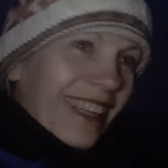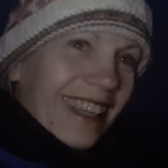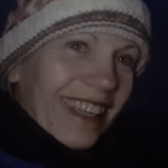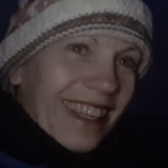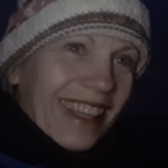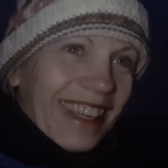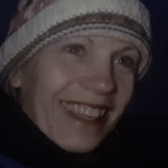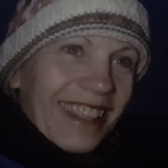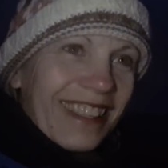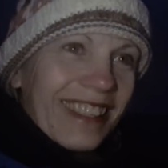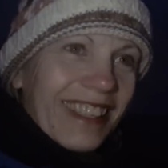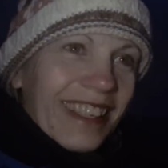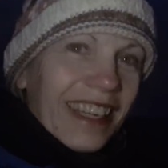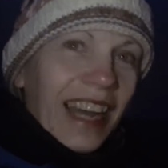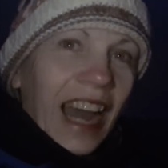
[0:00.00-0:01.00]
Hey,
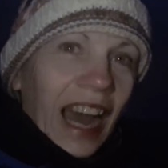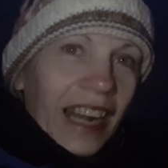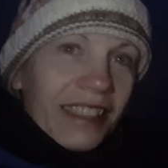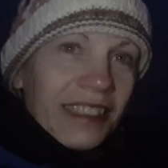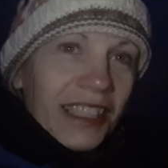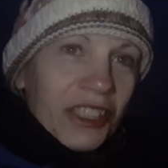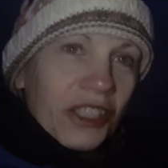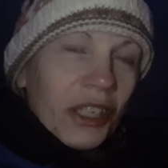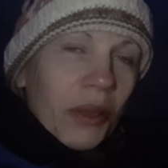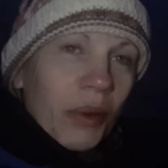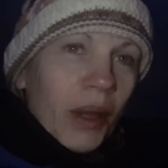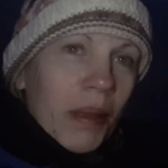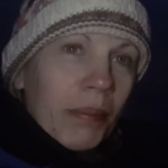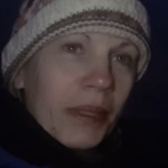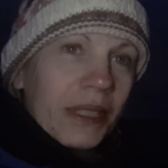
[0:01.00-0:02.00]
and it's actually
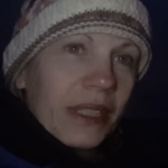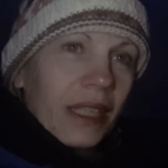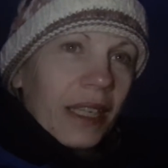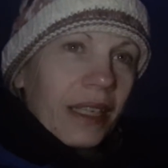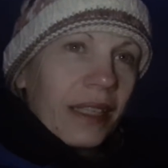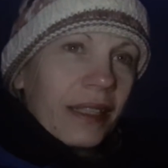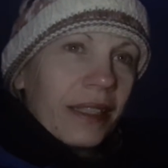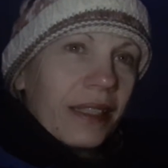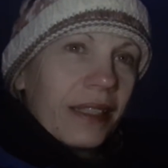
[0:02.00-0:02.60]
quite busy.